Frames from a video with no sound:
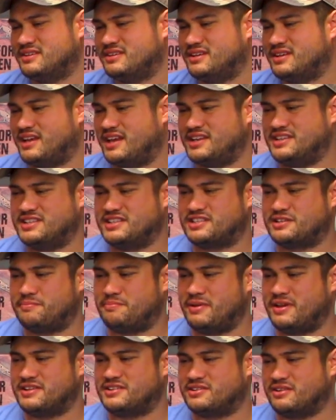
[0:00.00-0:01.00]
It just
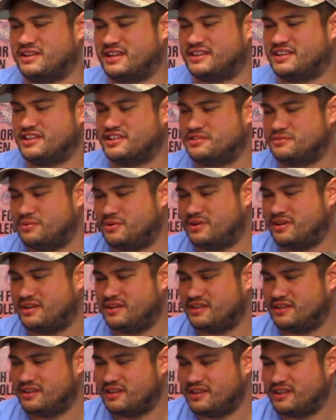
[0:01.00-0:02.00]
depends. So like this
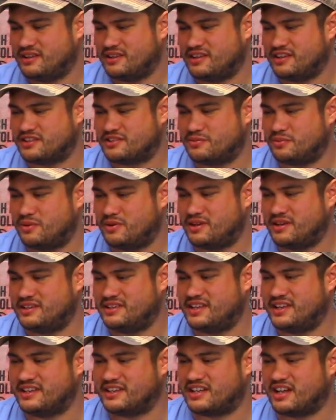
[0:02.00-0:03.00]
one
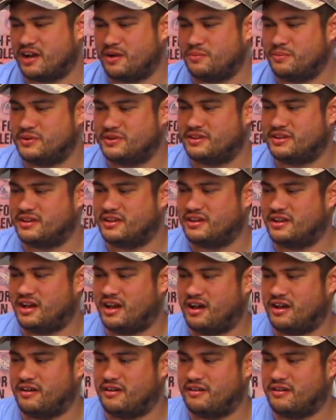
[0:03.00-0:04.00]
didn't come with
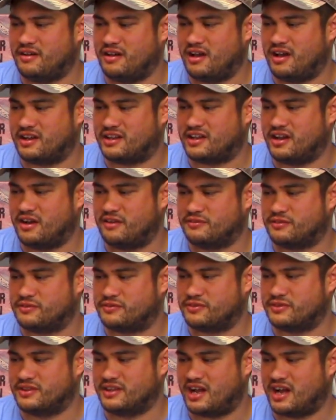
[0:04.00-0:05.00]
a cover
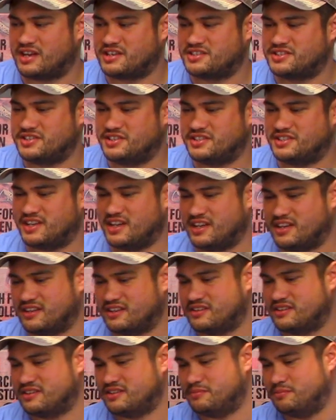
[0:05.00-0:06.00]
for the oxygen tank,
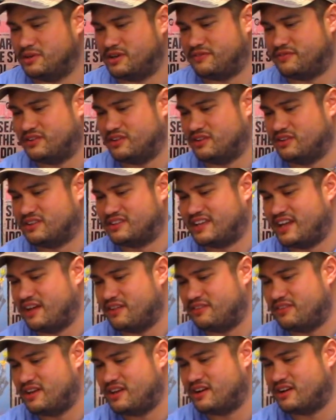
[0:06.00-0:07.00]
but if you look
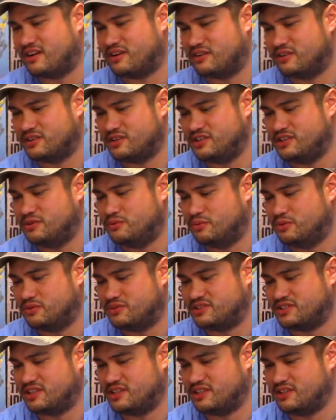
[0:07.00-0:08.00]
down there, you will
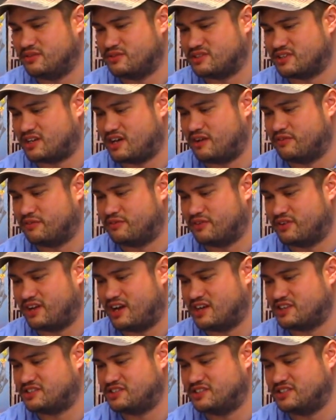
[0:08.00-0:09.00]
see there's a cover for an
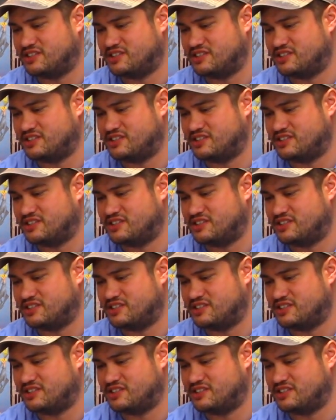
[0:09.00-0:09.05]
oxygen tank.